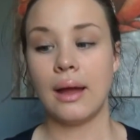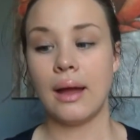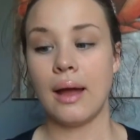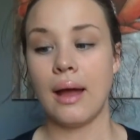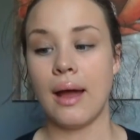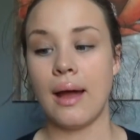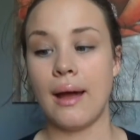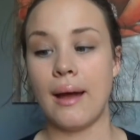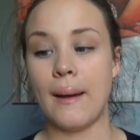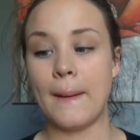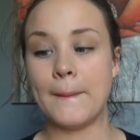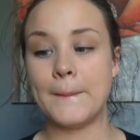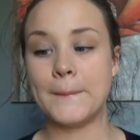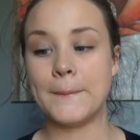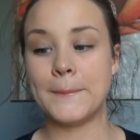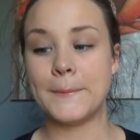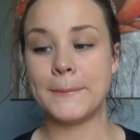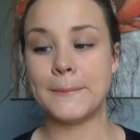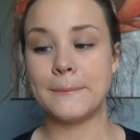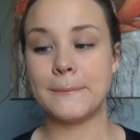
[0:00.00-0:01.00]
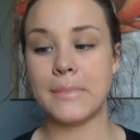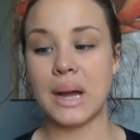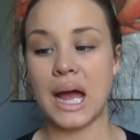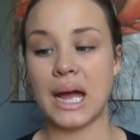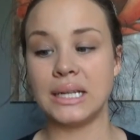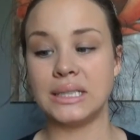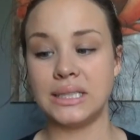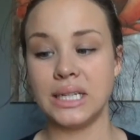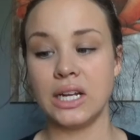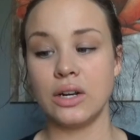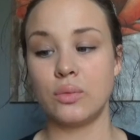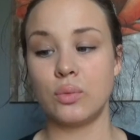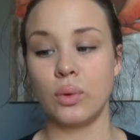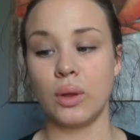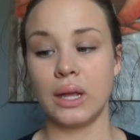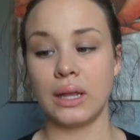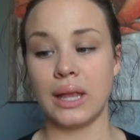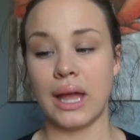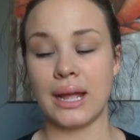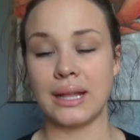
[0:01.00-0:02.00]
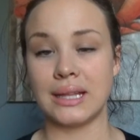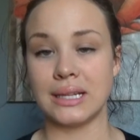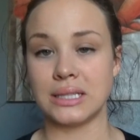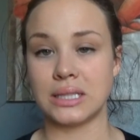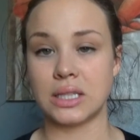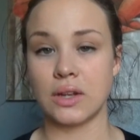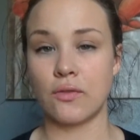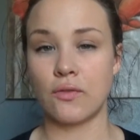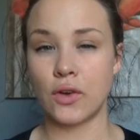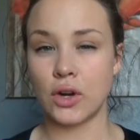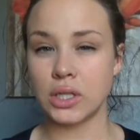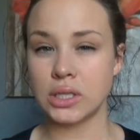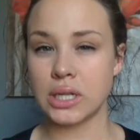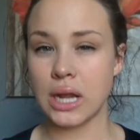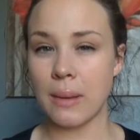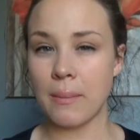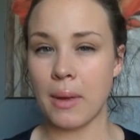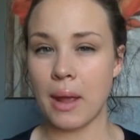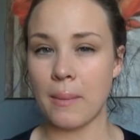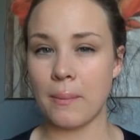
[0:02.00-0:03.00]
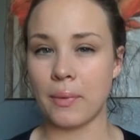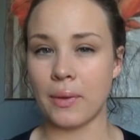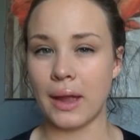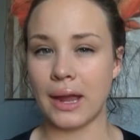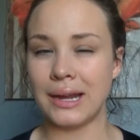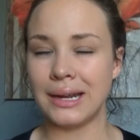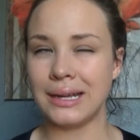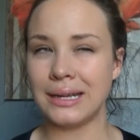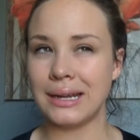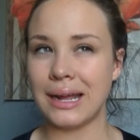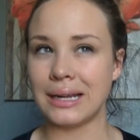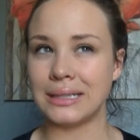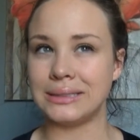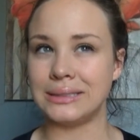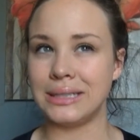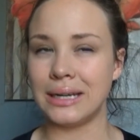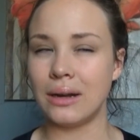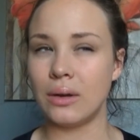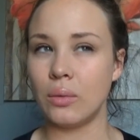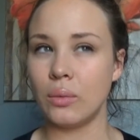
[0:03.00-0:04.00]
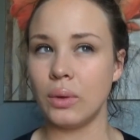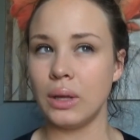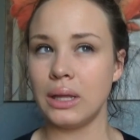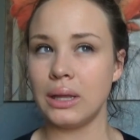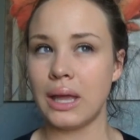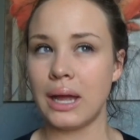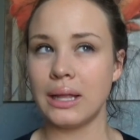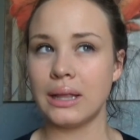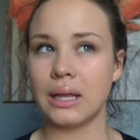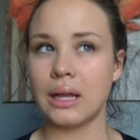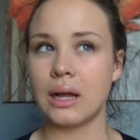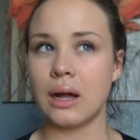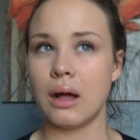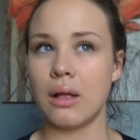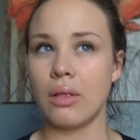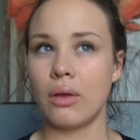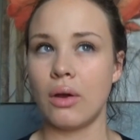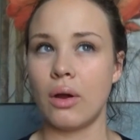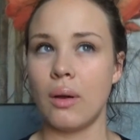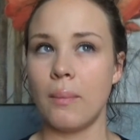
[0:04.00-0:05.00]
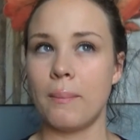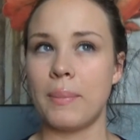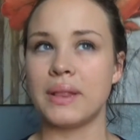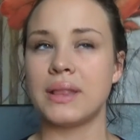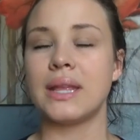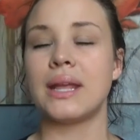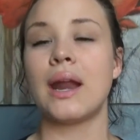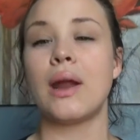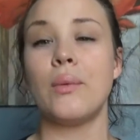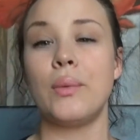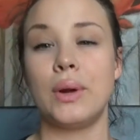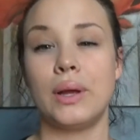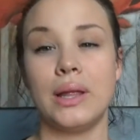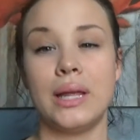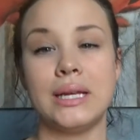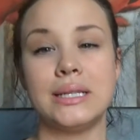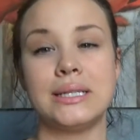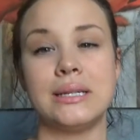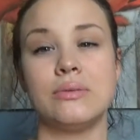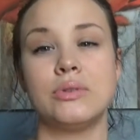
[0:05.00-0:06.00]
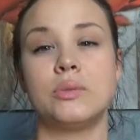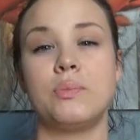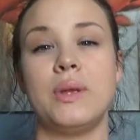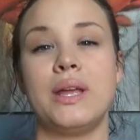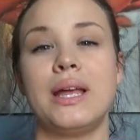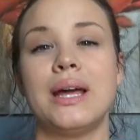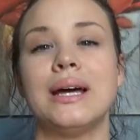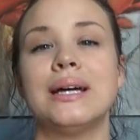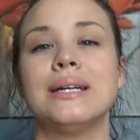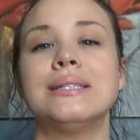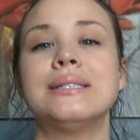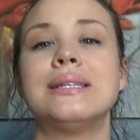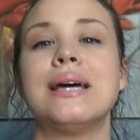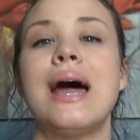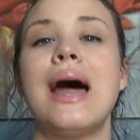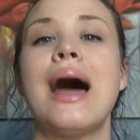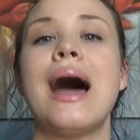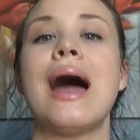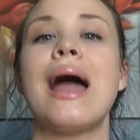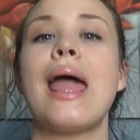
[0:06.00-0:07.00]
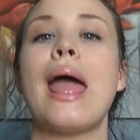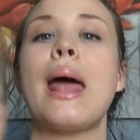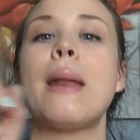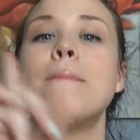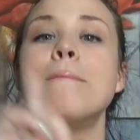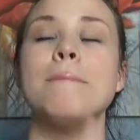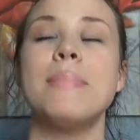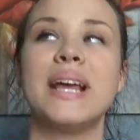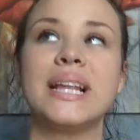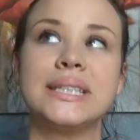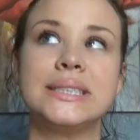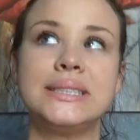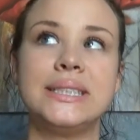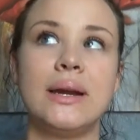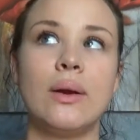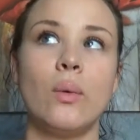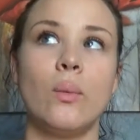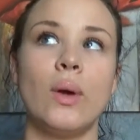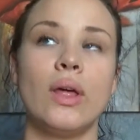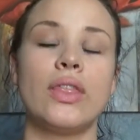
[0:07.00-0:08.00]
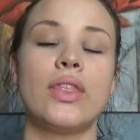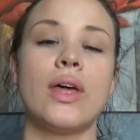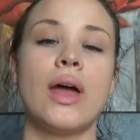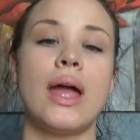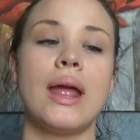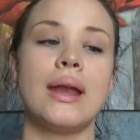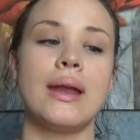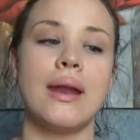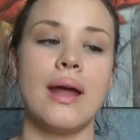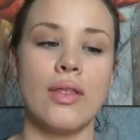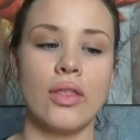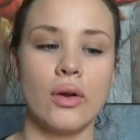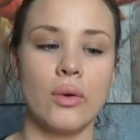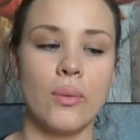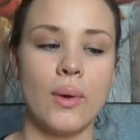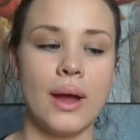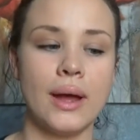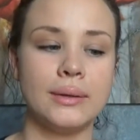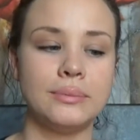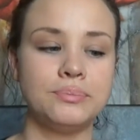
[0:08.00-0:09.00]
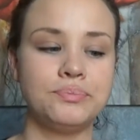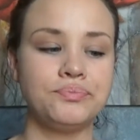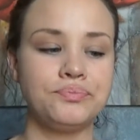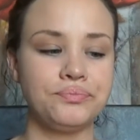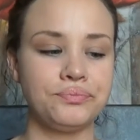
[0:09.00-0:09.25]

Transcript: I did really like this. The first time I applied it, I didn't really like the color, but then I realized it was because I had mixed it with another one.